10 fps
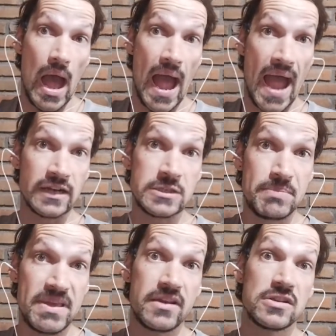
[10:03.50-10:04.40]
And
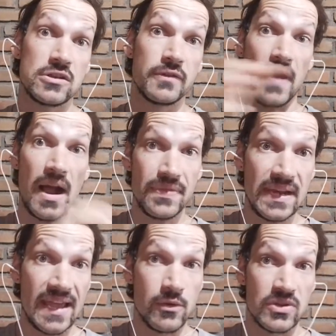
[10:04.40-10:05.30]
speakers of other
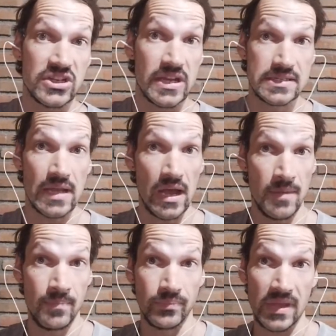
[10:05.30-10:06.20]
languages,
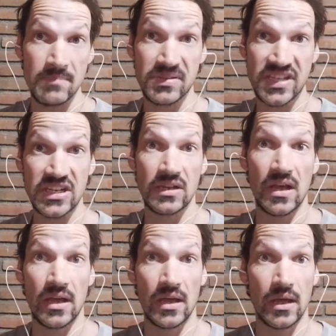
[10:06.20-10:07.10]
in
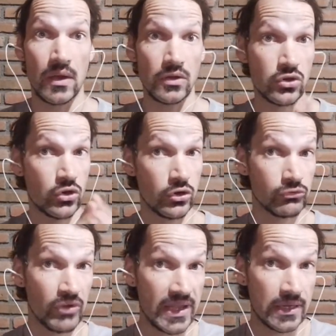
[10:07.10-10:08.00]
particular
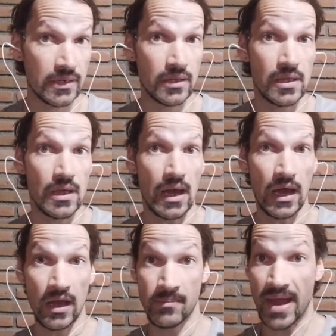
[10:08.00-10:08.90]
Korean
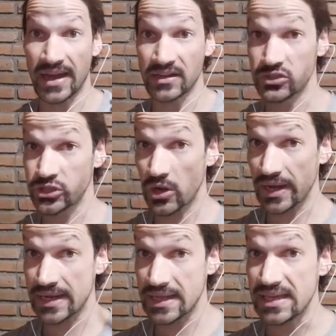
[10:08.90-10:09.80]
and
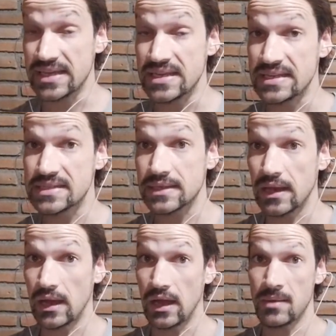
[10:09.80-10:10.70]
Chinese,
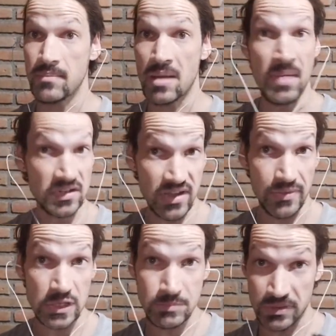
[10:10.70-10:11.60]
amongst
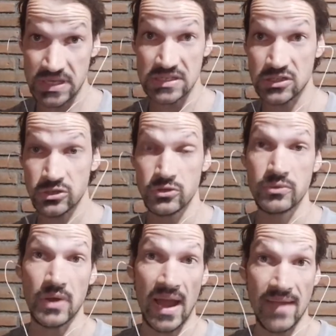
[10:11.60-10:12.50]
others, but these are
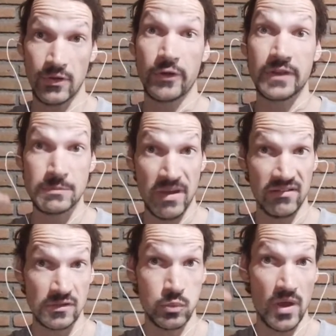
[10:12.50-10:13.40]
two that I have a lot of
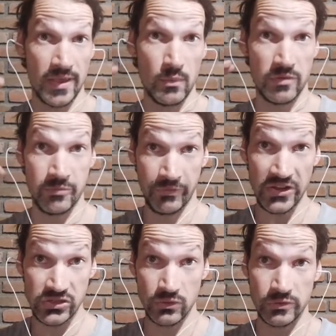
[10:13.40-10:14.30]
experience working with
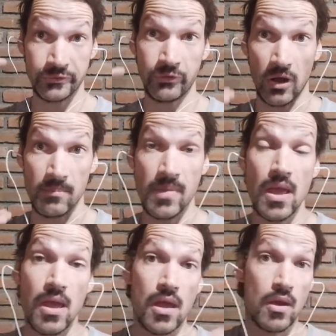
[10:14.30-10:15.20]
professionals
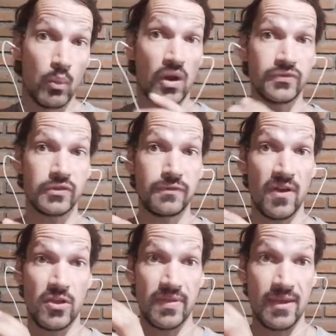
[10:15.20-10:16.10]
from, will often
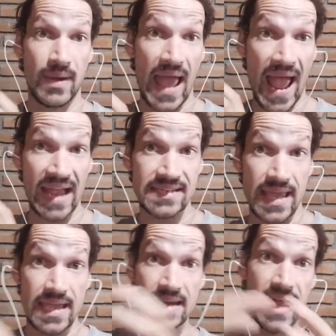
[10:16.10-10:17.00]
find that they will add
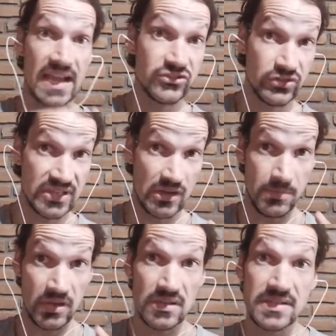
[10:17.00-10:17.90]
in extra
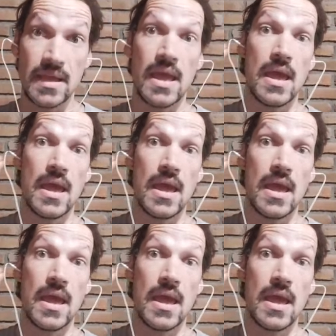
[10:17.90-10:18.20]
syllables